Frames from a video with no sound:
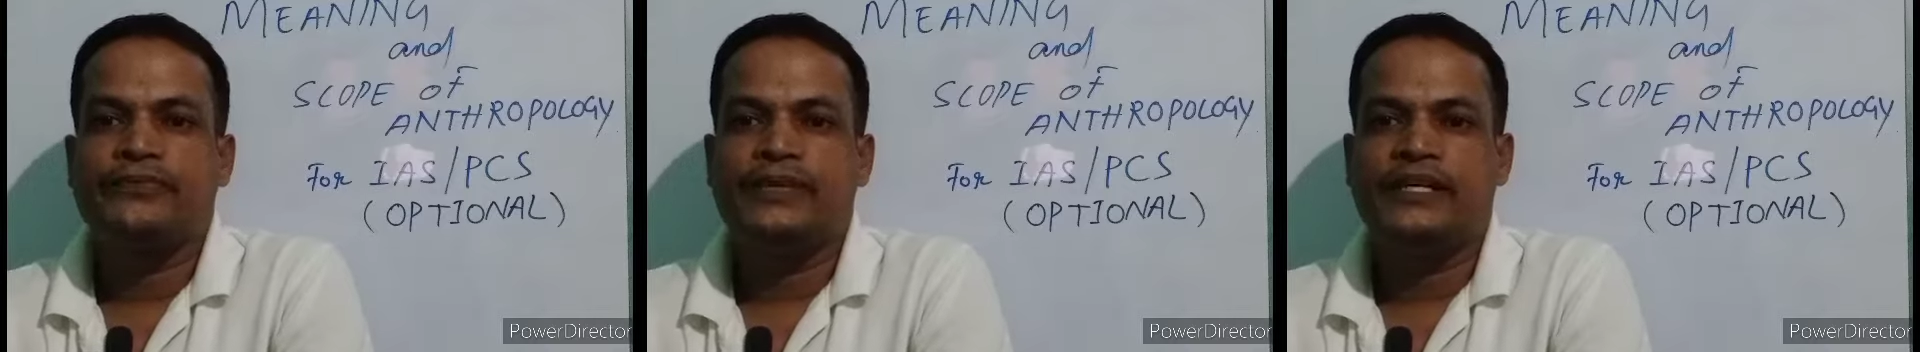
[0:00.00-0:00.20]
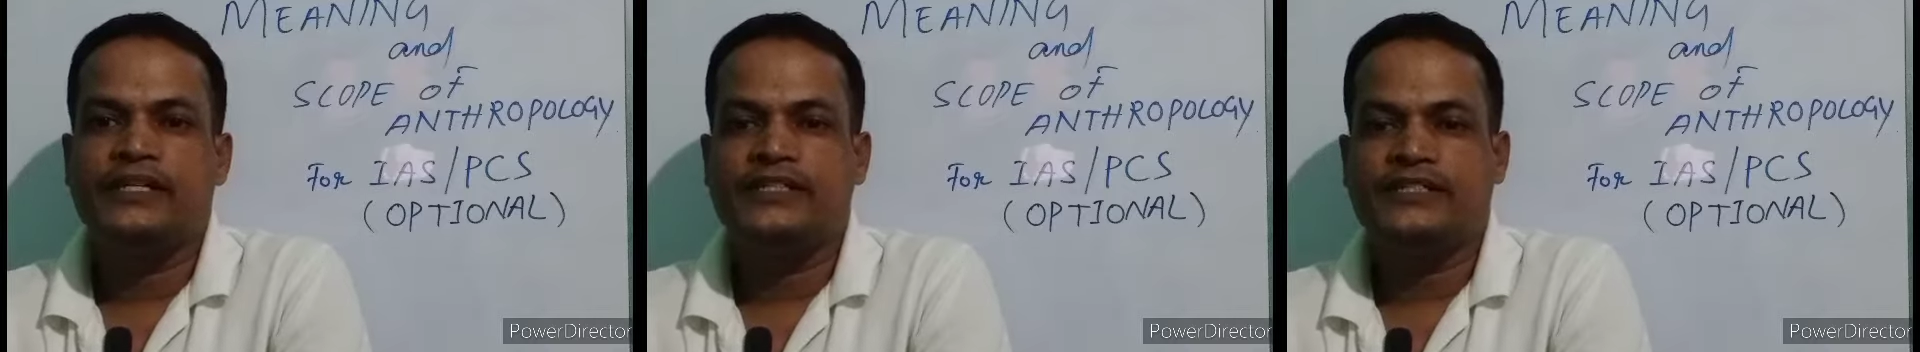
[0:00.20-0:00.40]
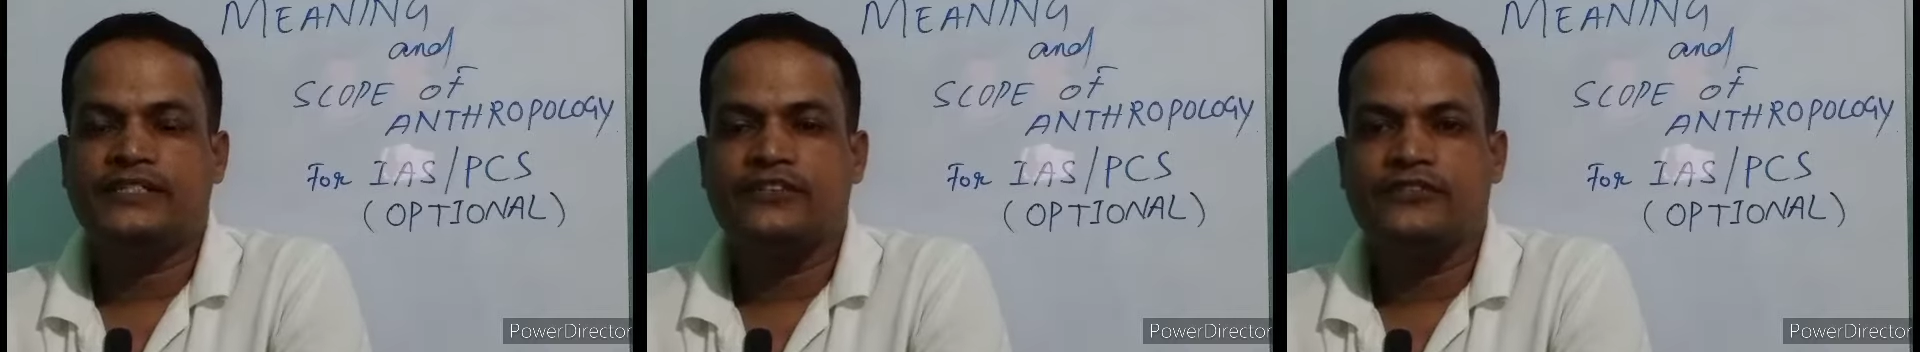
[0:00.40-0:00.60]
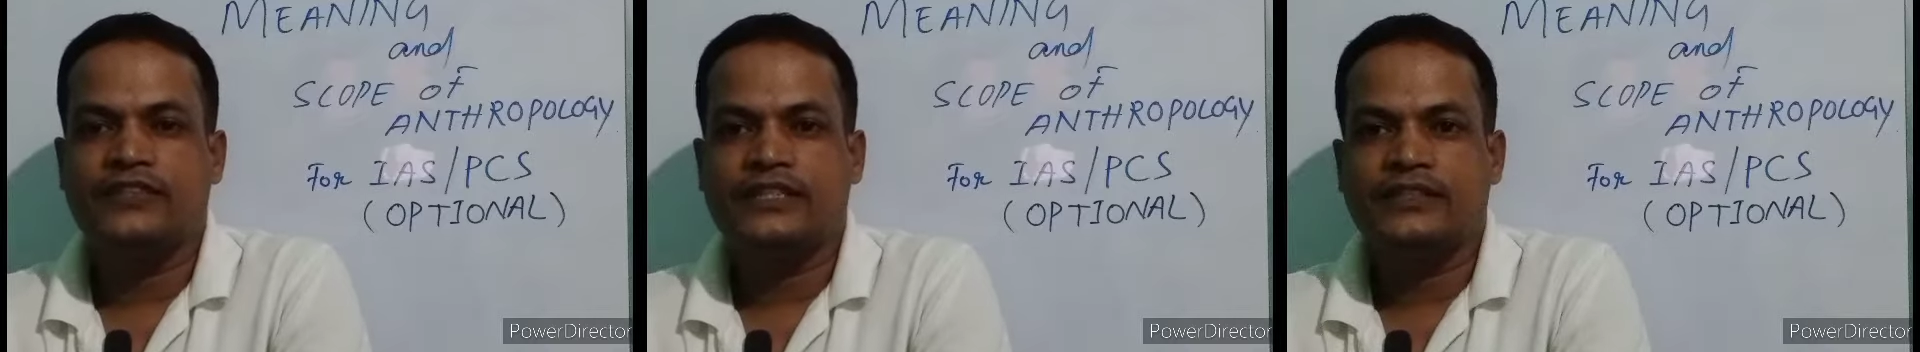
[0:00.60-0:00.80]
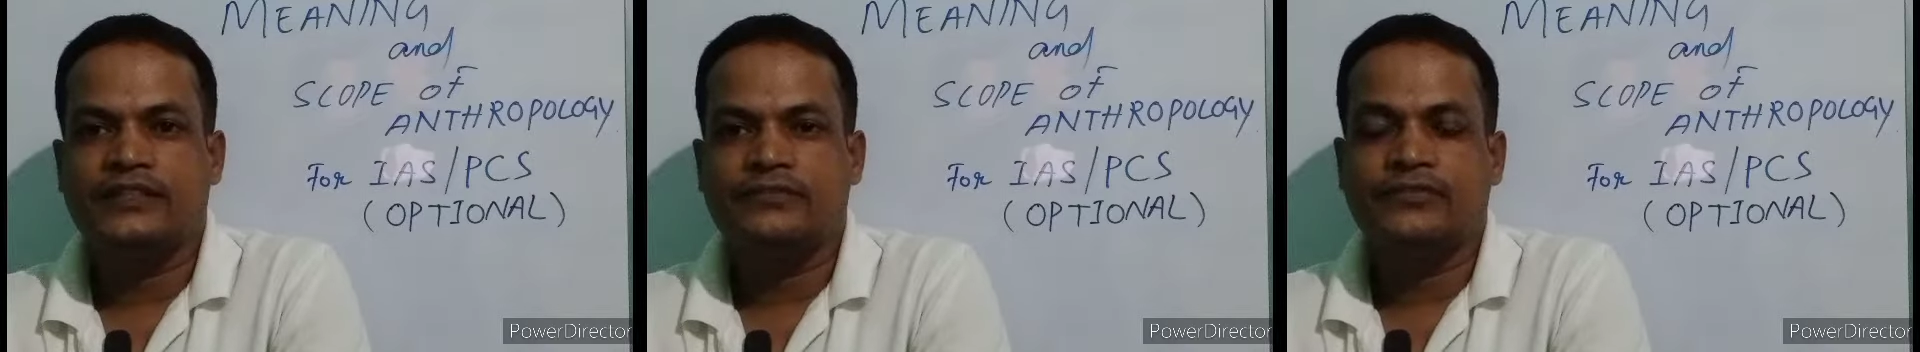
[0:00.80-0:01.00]
fields
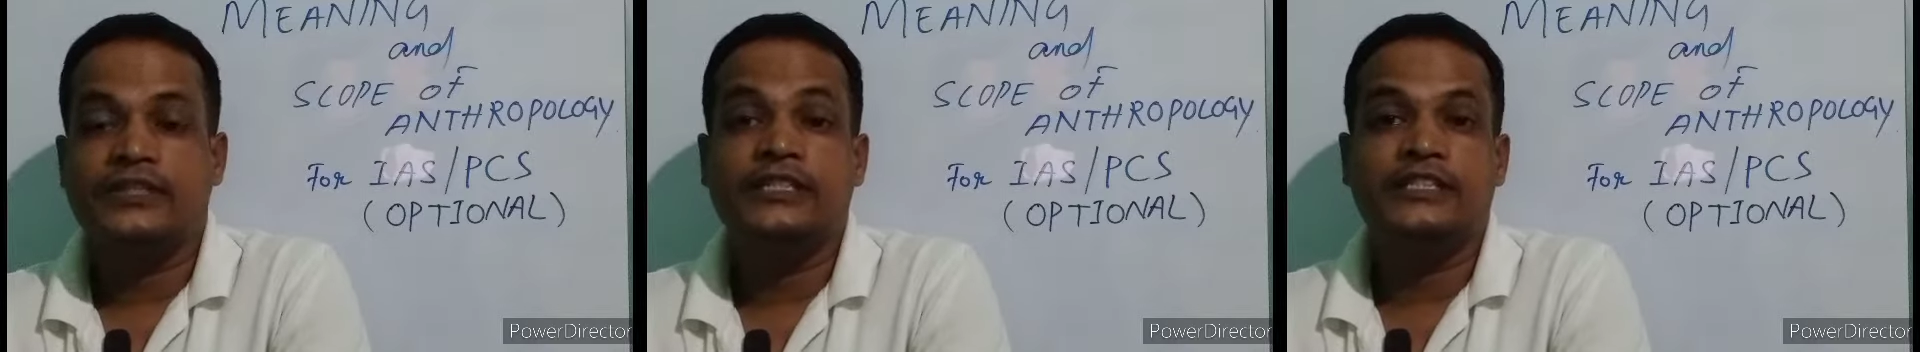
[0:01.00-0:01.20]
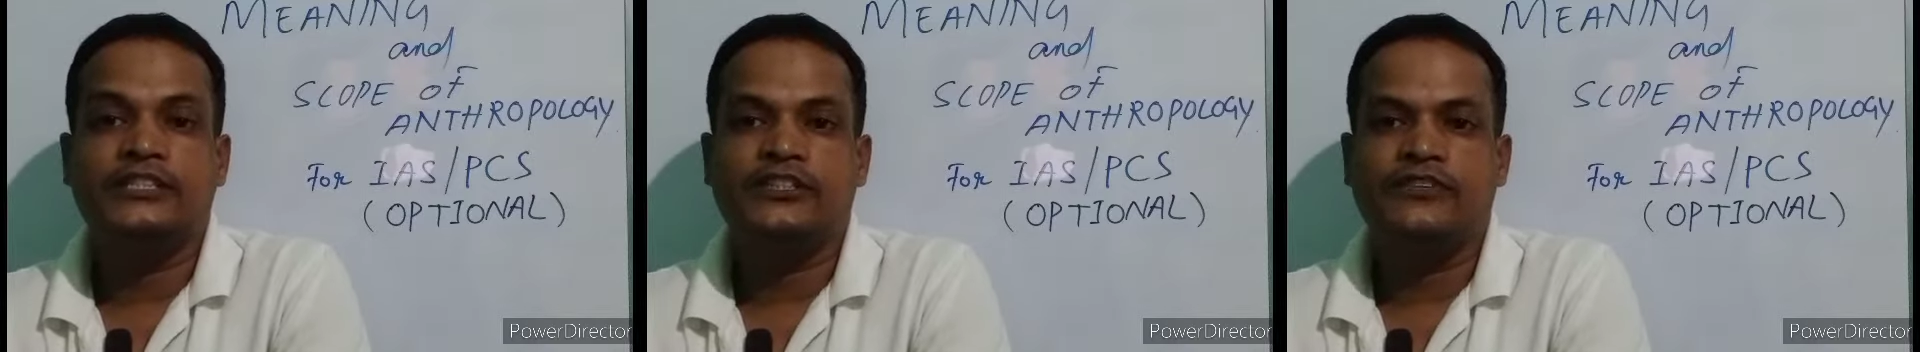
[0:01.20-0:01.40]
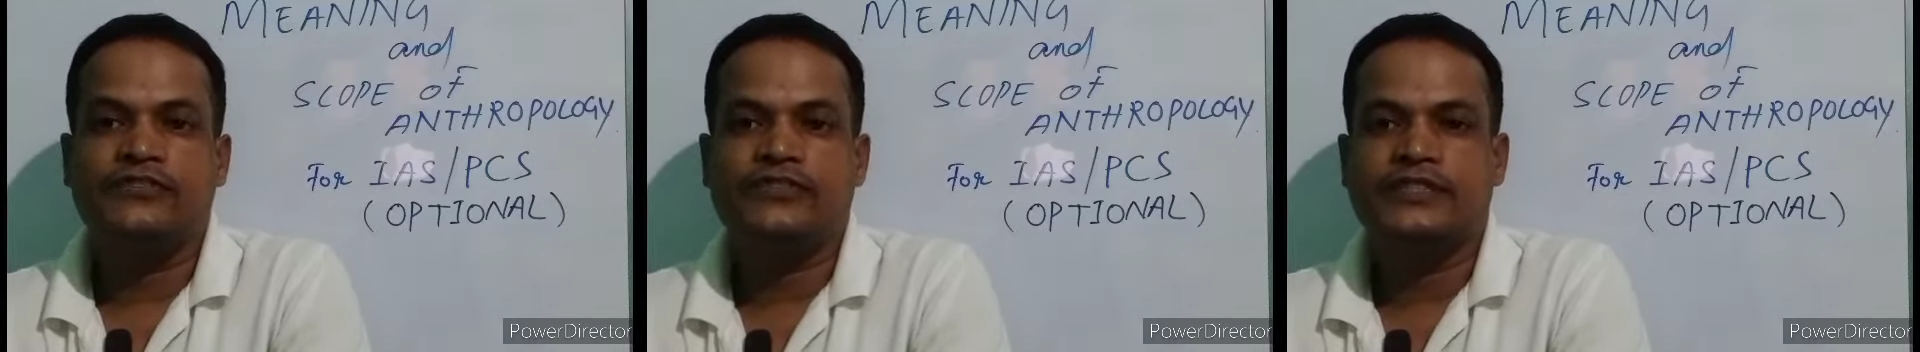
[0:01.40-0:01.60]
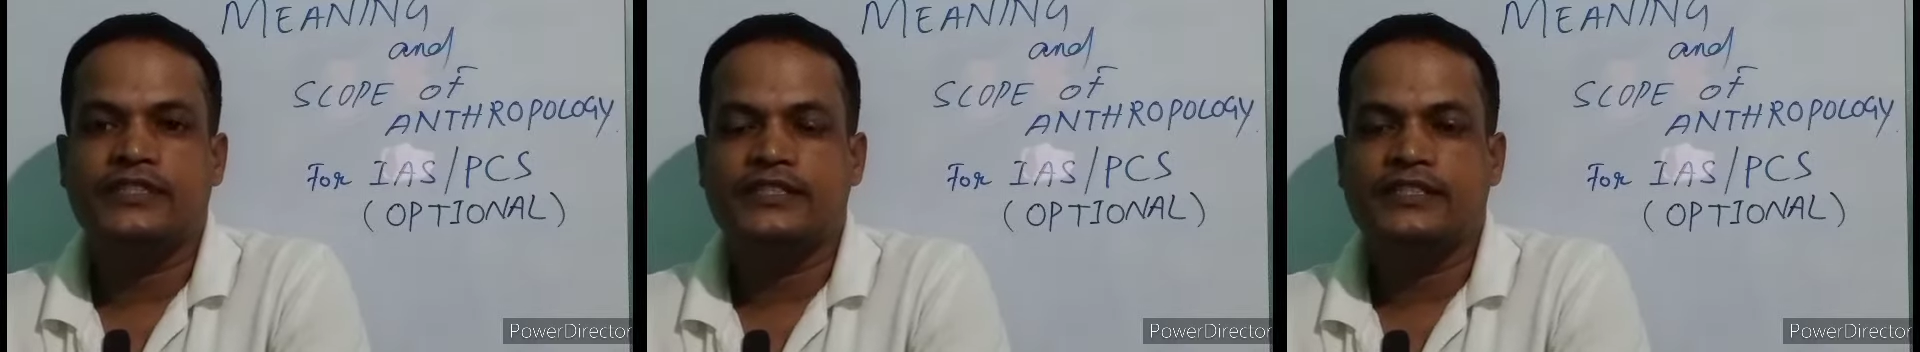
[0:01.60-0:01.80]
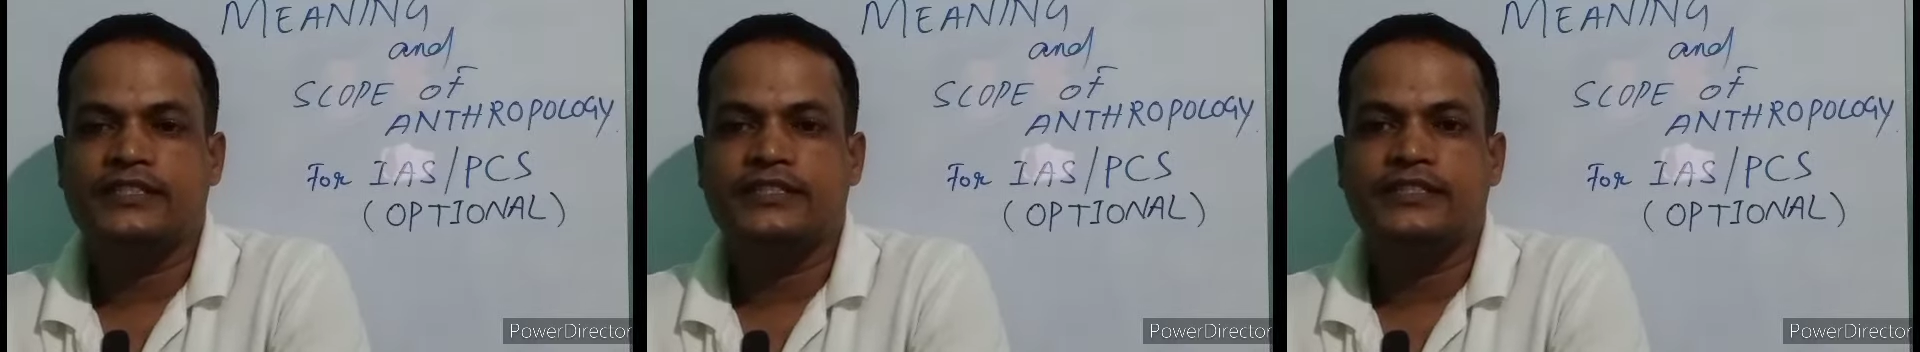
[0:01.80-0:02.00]
of
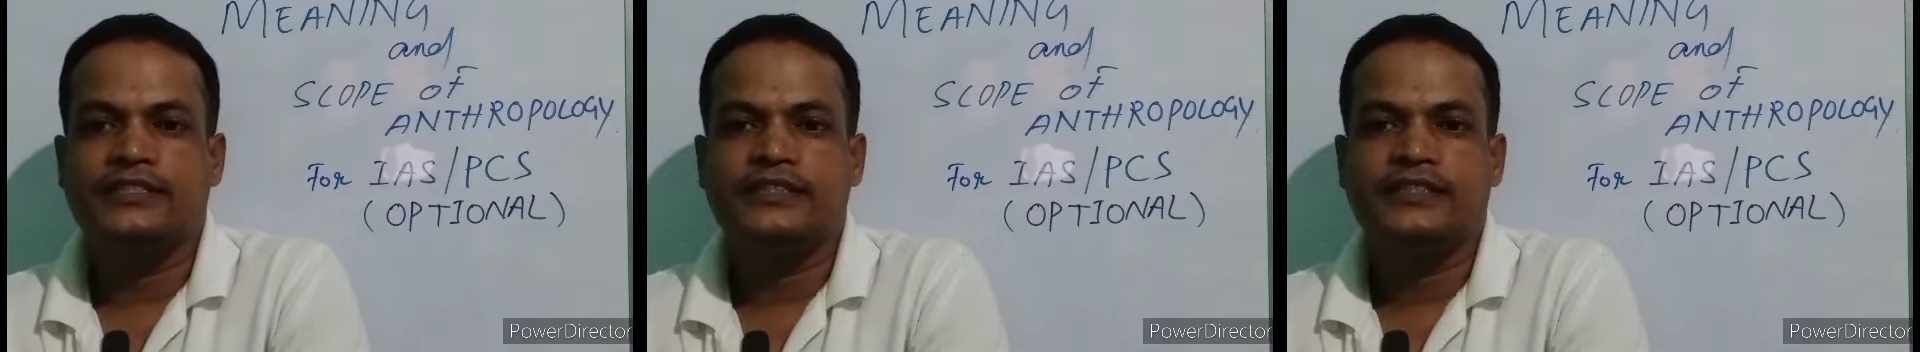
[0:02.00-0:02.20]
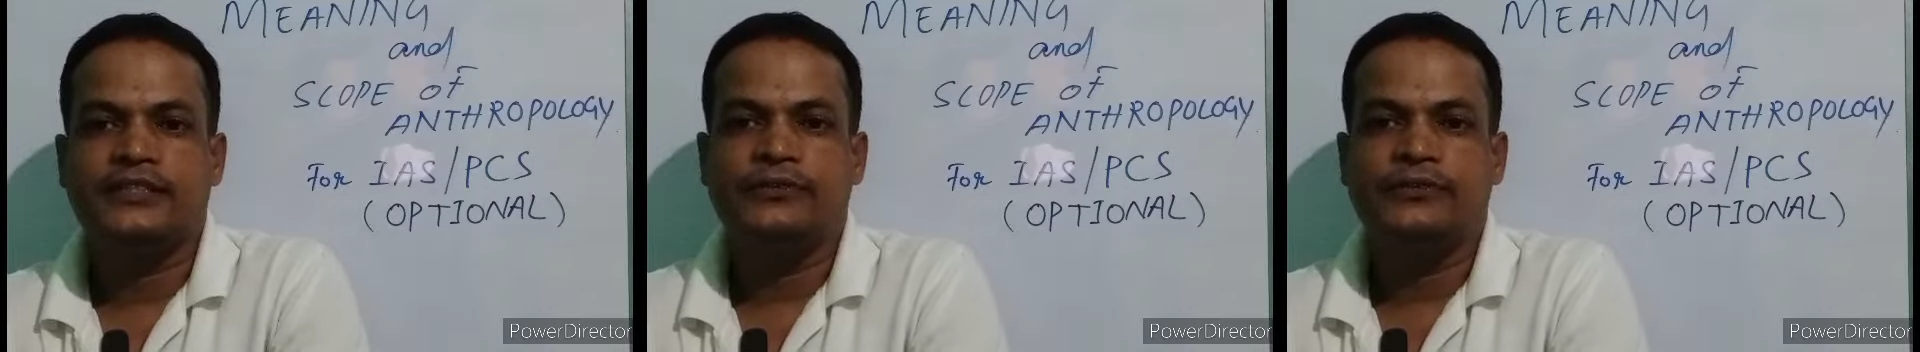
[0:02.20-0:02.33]
studies.